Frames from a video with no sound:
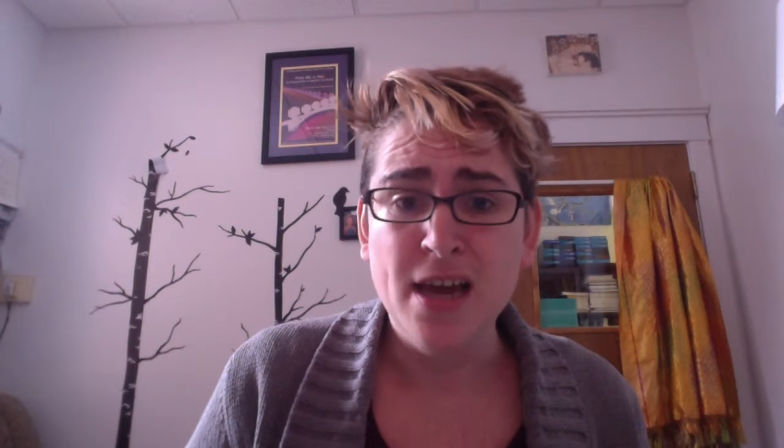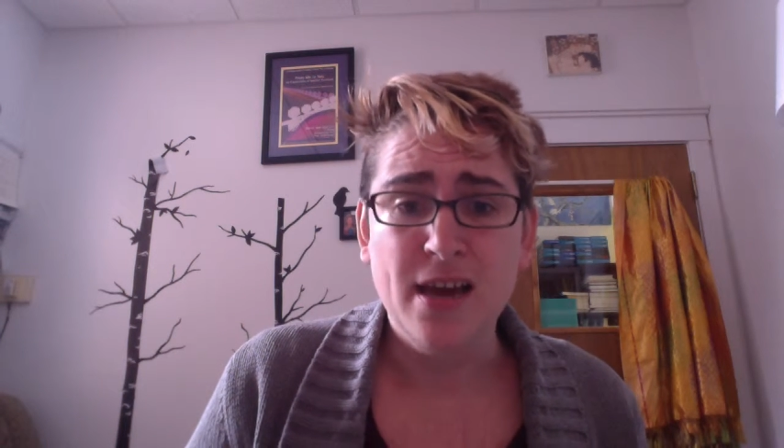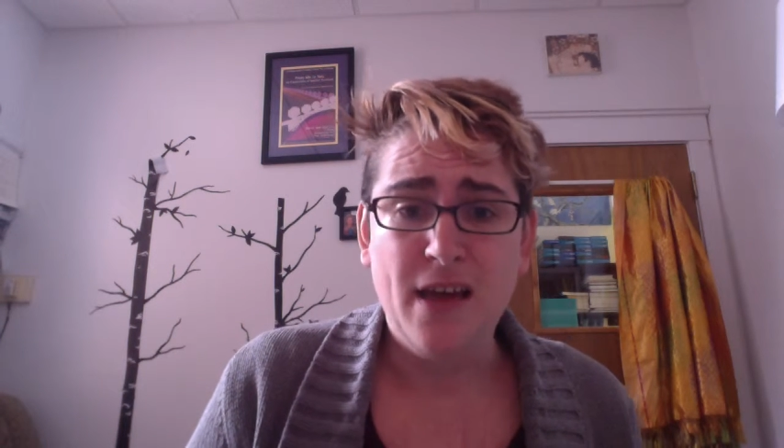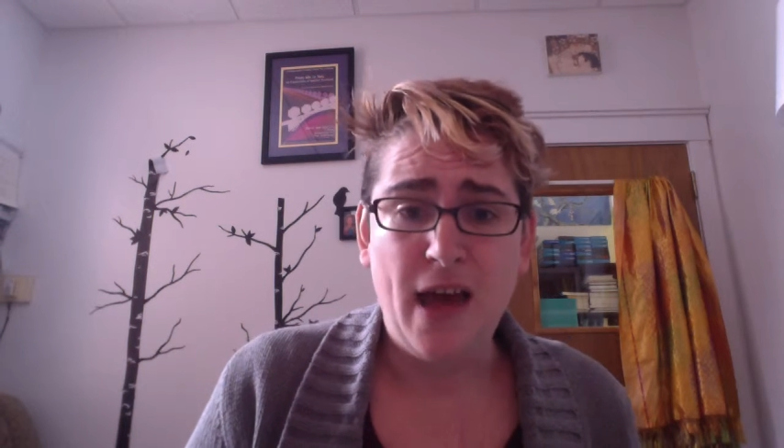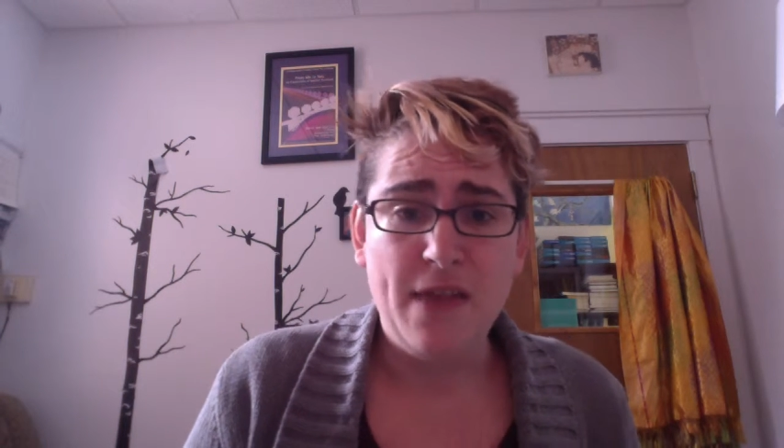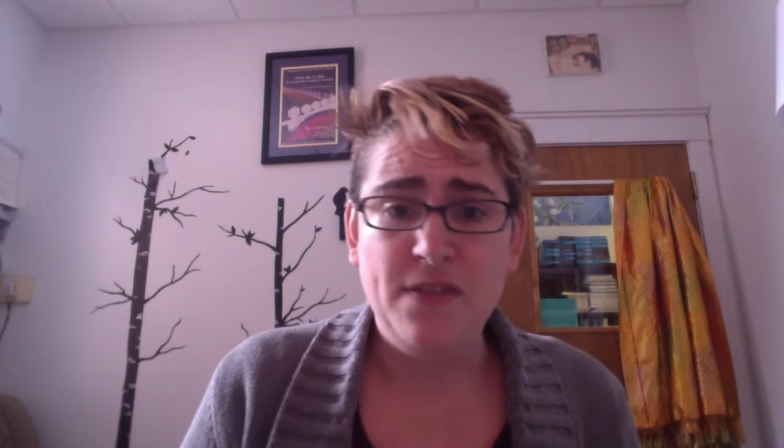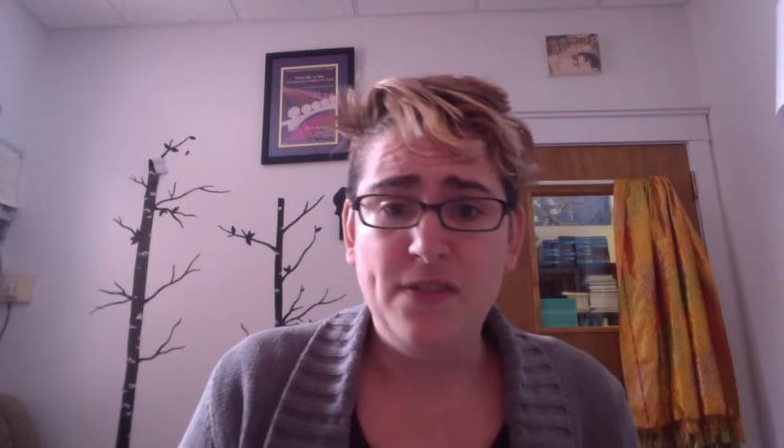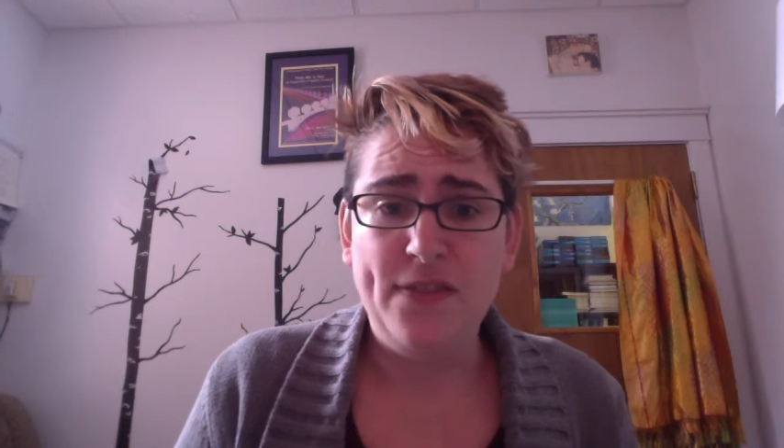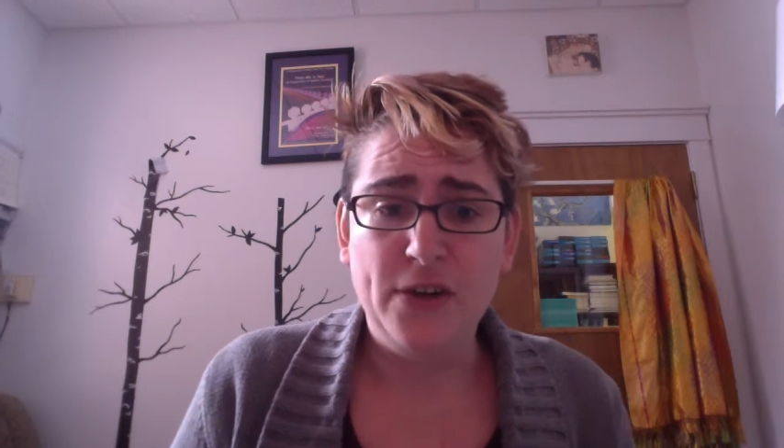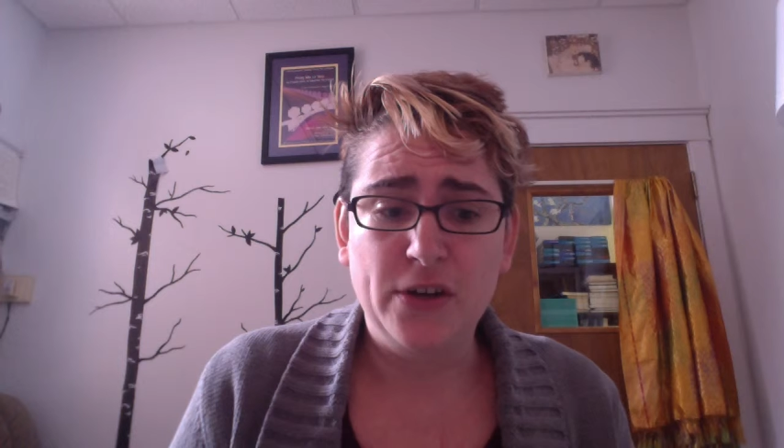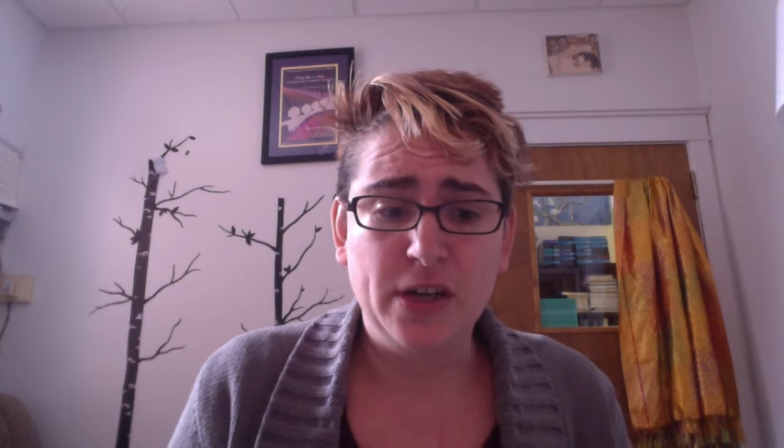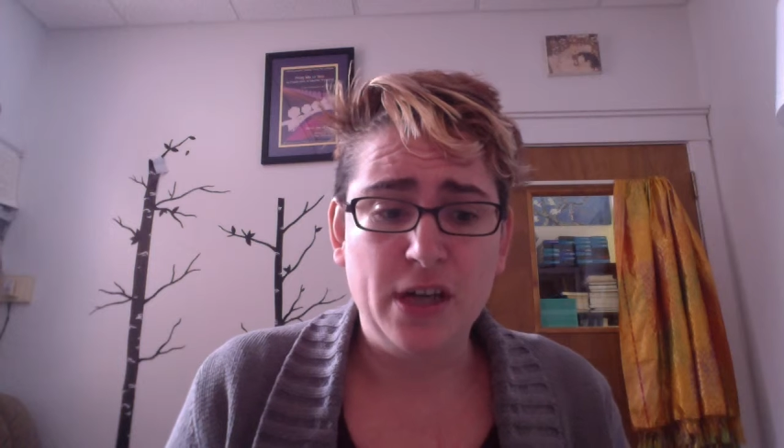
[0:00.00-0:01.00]
and
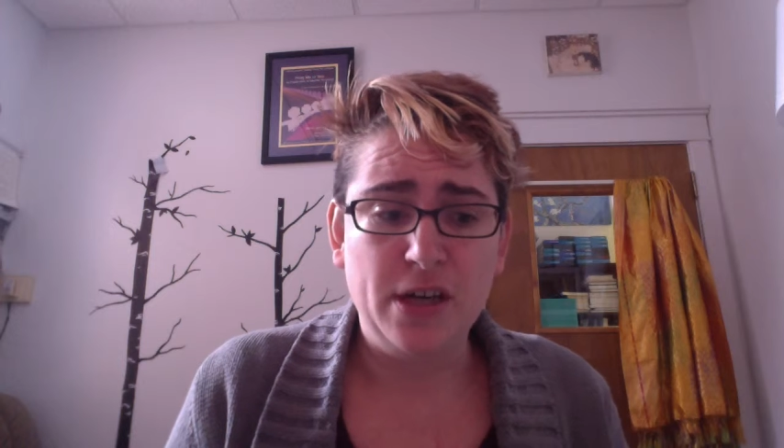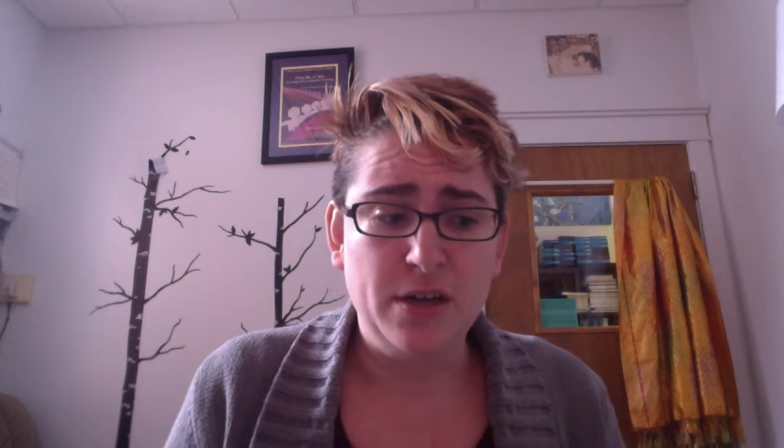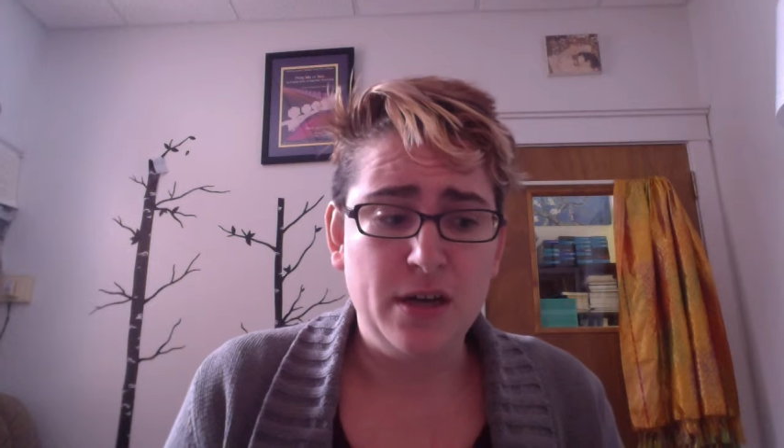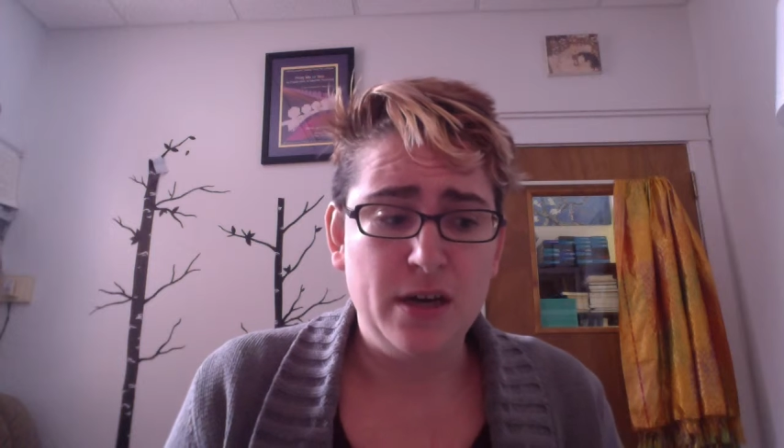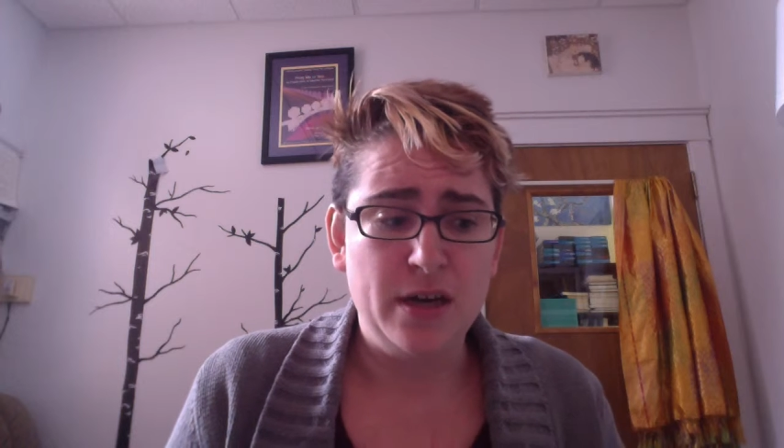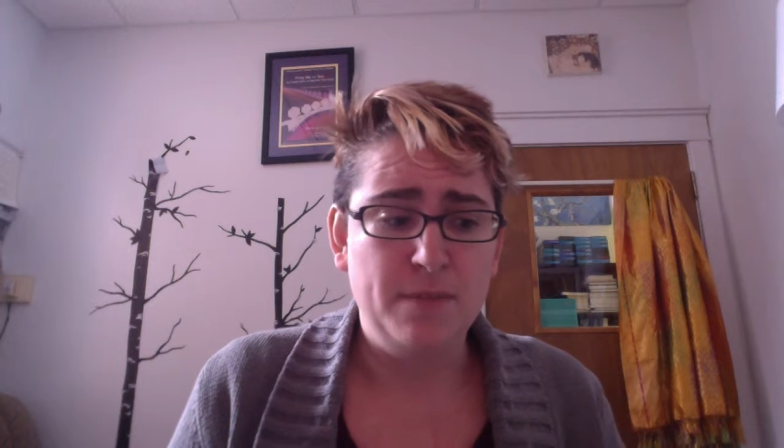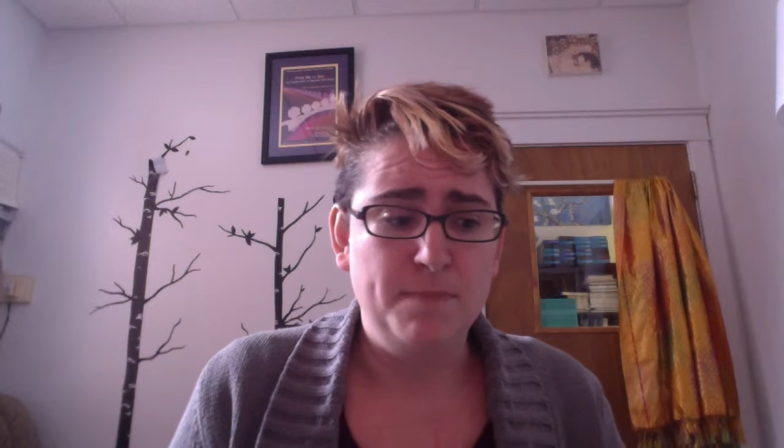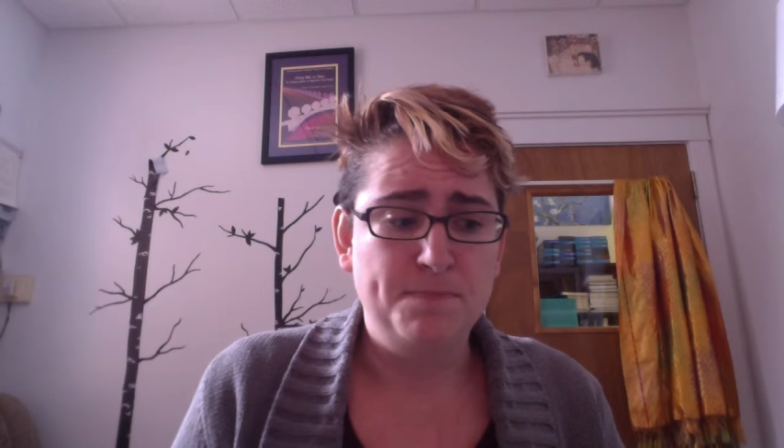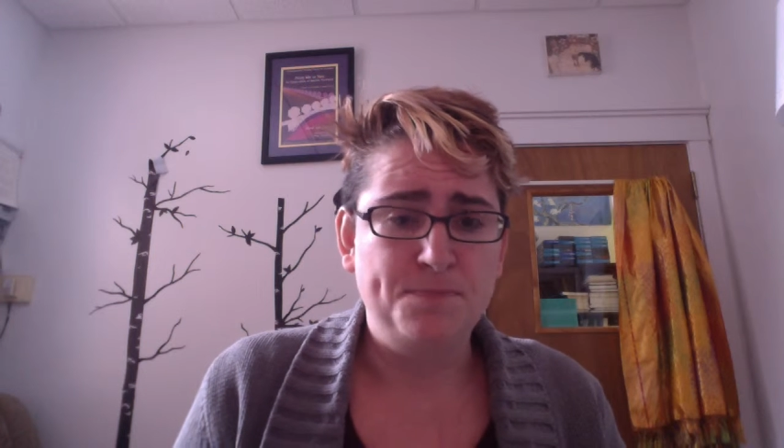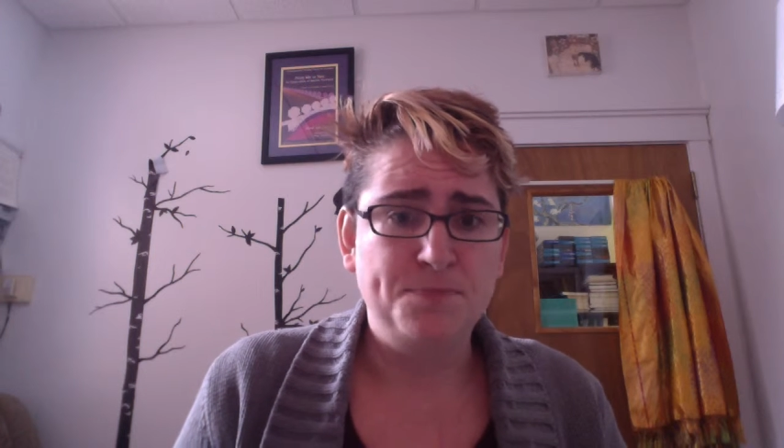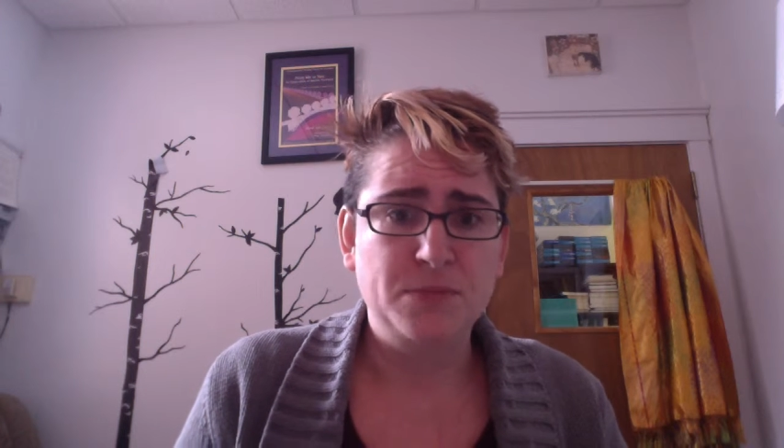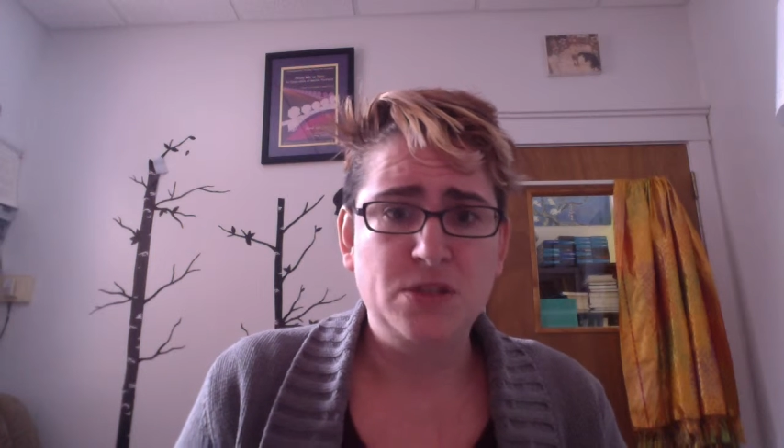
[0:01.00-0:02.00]
they're going
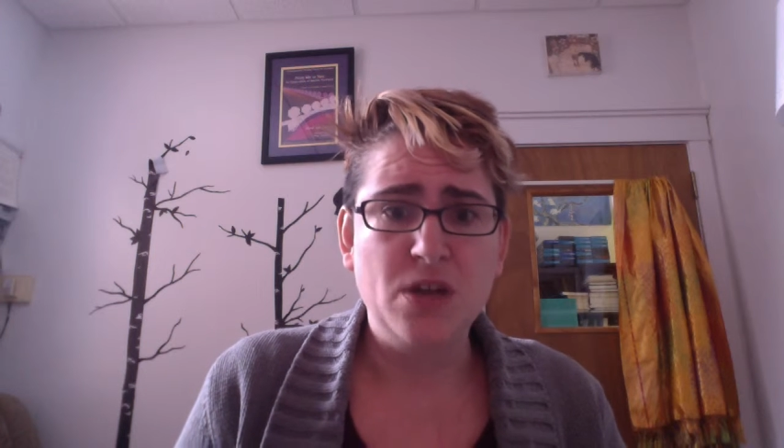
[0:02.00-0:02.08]
to